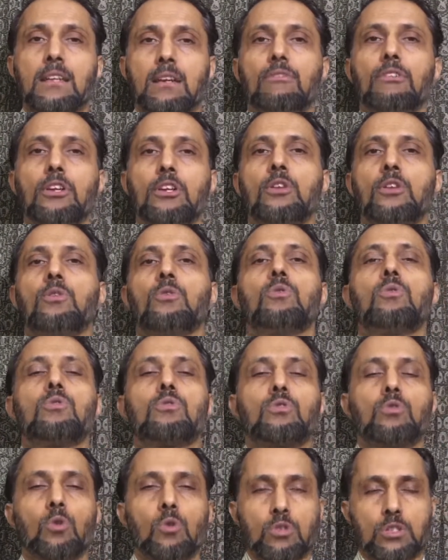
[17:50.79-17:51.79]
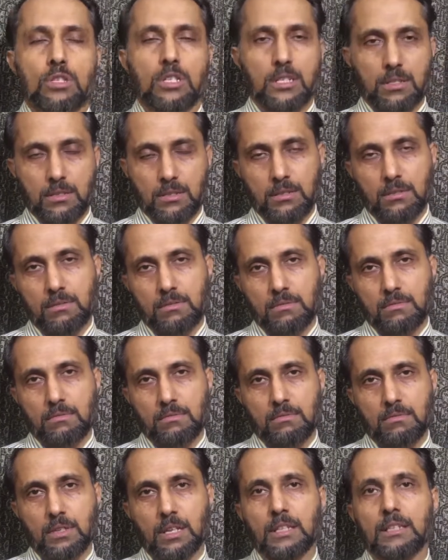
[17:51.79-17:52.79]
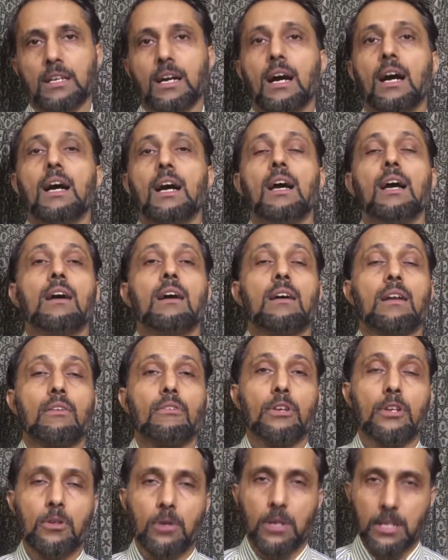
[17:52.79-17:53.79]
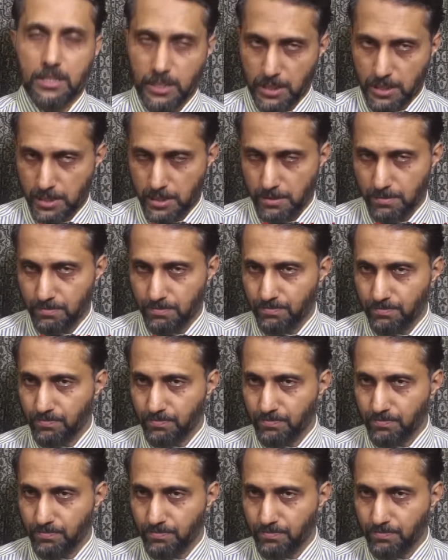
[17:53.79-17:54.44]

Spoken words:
revenue sources in the revenue receipts.